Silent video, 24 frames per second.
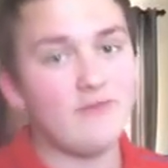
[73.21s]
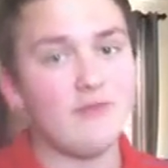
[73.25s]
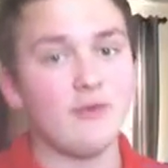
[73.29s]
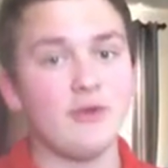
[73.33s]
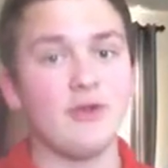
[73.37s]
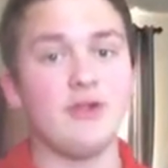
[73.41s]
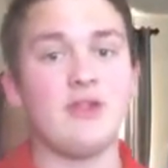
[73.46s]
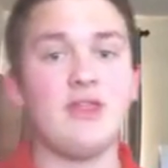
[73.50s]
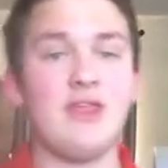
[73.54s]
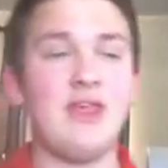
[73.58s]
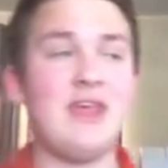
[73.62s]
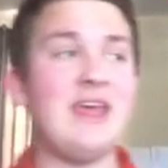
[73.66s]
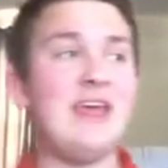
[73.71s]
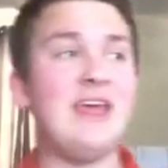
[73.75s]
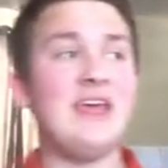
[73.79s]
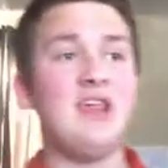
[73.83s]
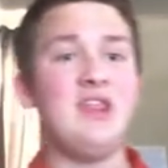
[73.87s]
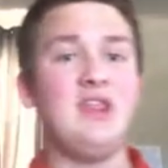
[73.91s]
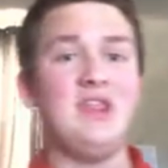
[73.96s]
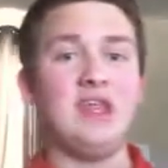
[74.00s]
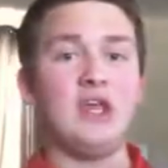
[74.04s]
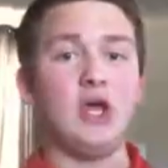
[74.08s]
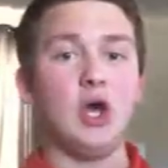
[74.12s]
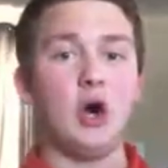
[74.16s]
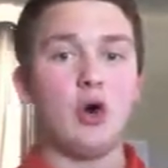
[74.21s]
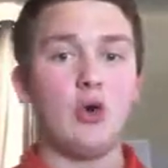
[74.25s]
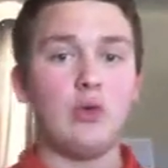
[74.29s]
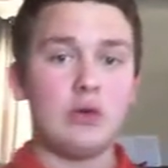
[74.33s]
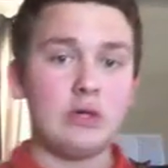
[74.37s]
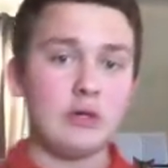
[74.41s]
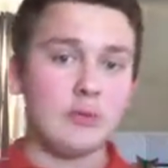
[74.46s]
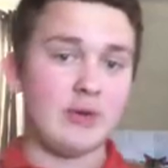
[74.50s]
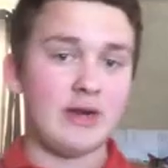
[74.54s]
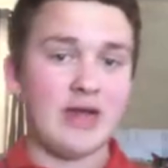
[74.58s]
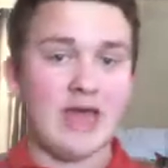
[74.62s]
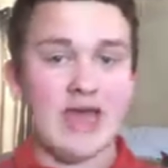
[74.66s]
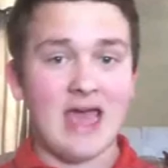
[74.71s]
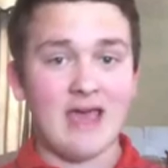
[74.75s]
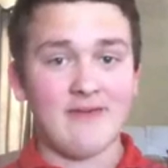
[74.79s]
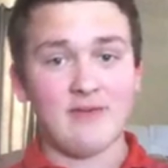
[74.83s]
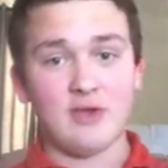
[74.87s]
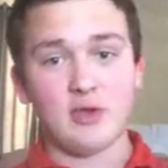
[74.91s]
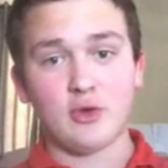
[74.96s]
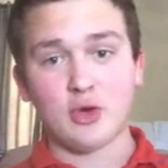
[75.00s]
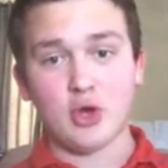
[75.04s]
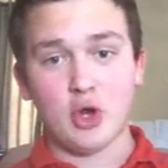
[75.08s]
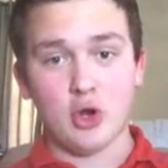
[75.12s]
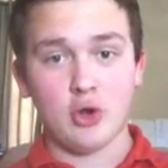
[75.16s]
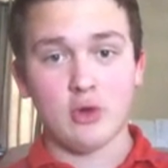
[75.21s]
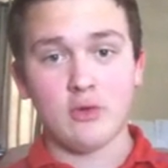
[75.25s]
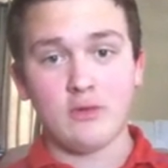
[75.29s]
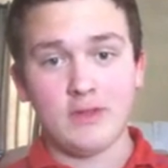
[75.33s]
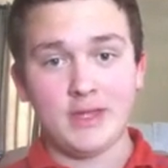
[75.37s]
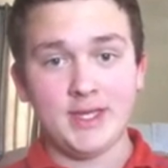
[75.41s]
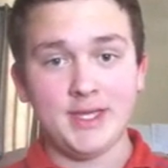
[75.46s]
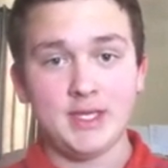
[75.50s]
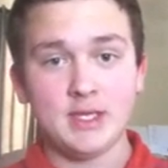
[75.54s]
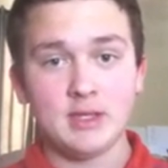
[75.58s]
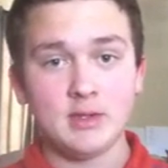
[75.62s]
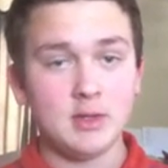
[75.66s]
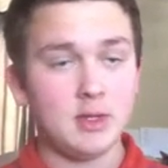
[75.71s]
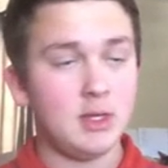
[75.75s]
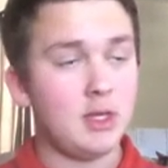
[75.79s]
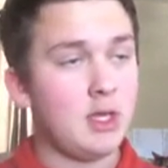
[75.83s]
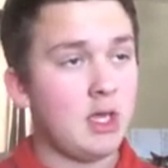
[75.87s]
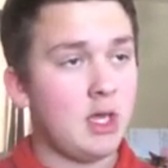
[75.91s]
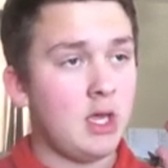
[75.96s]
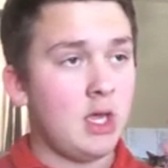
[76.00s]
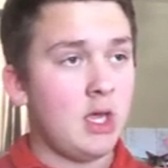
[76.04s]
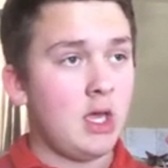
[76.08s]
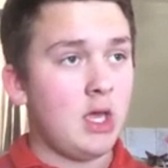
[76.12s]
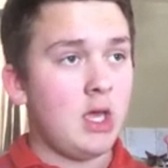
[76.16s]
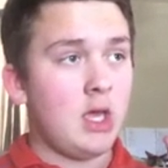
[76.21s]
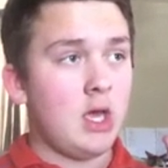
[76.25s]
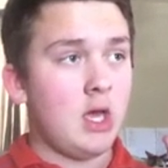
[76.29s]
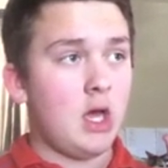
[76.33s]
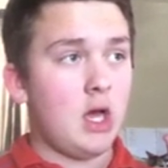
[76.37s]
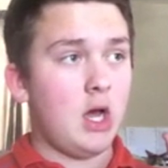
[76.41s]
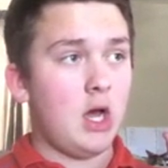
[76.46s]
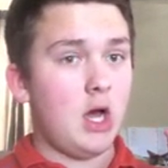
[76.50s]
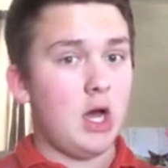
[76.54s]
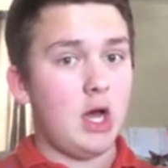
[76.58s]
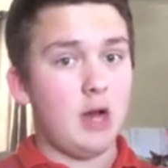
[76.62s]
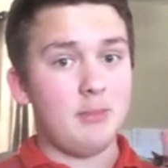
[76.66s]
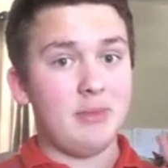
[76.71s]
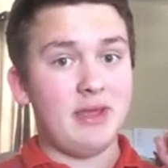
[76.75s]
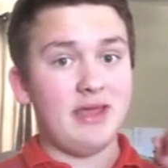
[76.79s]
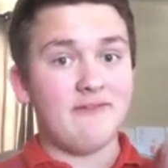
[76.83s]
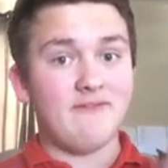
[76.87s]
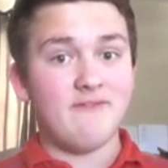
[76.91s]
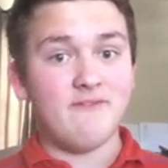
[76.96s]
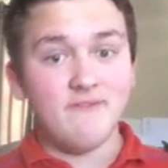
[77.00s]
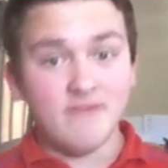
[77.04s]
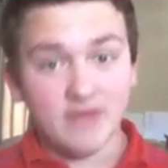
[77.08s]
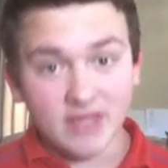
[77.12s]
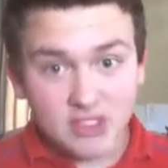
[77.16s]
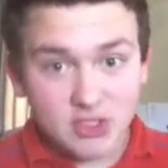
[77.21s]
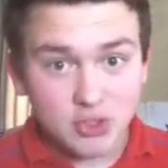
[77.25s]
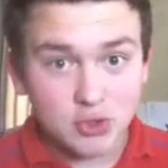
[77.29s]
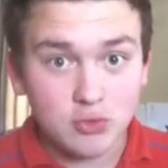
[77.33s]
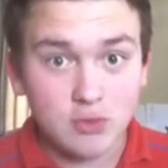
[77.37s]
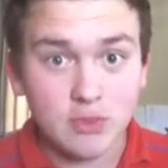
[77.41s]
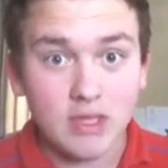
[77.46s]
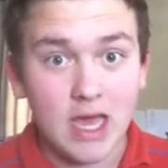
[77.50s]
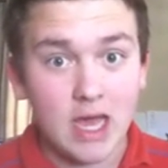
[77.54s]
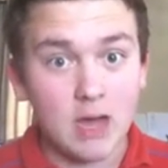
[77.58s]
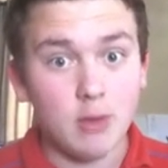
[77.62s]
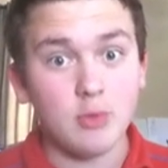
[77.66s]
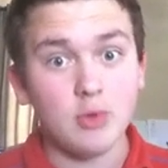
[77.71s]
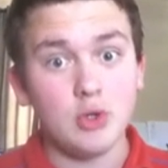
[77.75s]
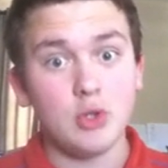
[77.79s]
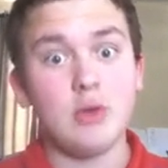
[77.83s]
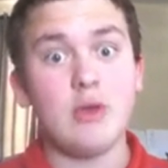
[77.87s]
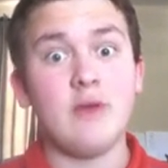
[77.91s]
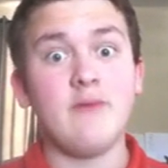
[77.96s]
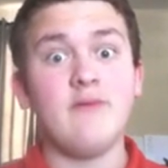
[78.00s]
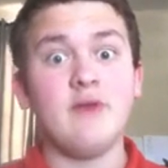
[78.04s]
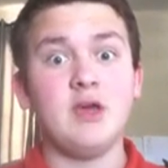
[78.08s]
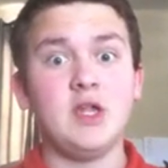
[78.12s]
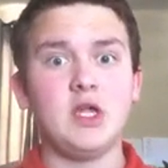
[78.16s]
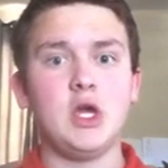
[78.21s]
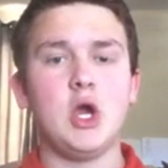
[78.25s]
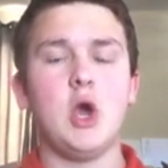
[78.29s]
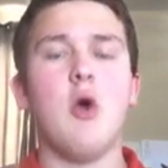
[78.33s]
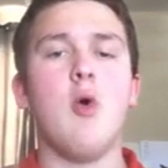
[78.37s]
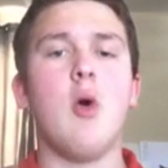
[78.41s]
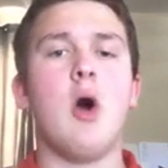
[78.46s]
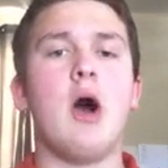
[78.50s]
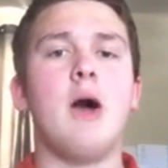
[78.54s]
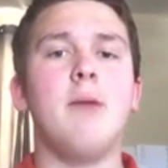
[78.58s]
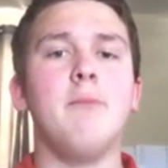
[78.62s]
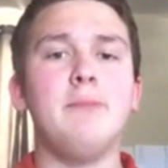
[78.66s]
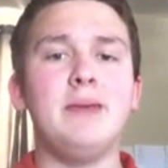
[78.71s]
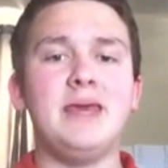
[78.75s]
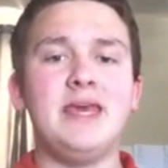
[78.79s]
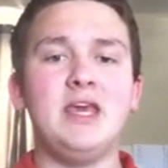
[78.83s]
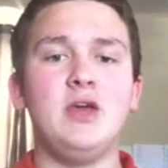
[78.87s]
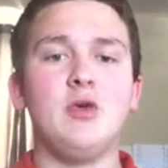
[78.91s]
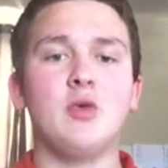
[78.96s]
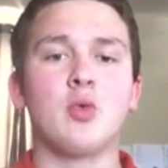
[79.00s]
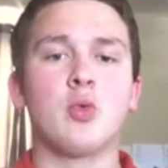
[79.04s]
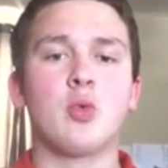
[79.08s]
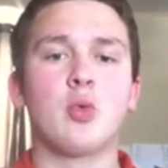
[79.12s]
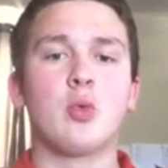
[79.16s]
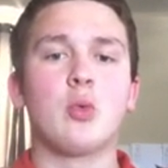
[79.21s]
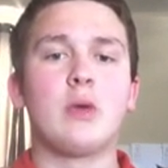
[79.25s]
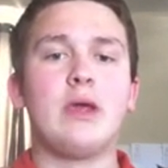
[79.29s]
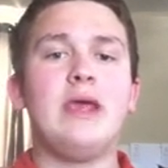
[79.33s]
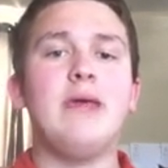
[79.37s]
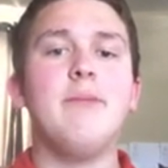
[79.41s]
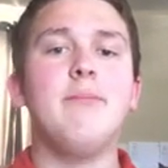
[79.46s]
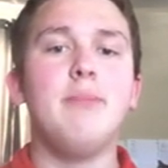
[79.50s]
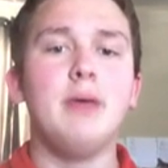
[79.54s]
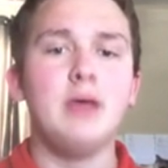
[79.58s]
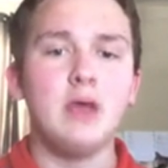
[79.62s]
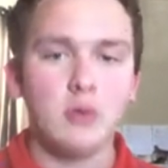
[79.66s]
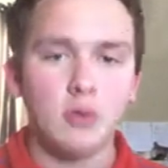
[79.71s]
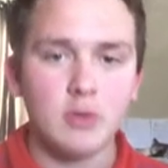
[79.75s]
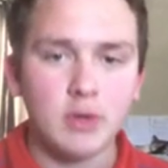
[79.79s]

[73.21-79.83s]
He's the only one I have here currently. Eventually, I will do a video on me rebuilding.